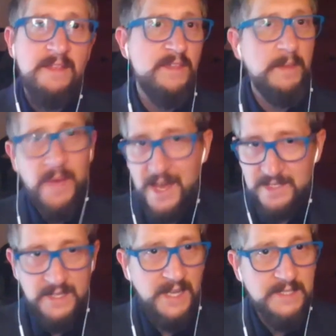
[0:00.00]
that they had
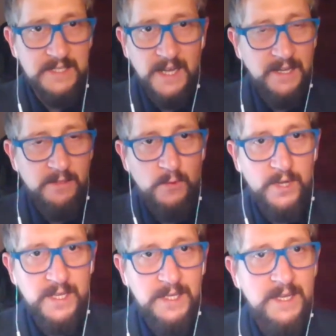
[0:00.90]
passed in
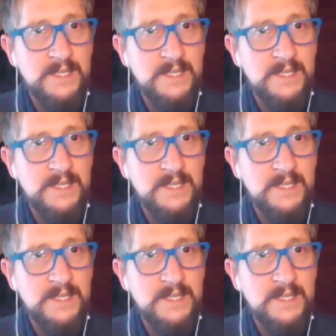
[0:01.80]
1993.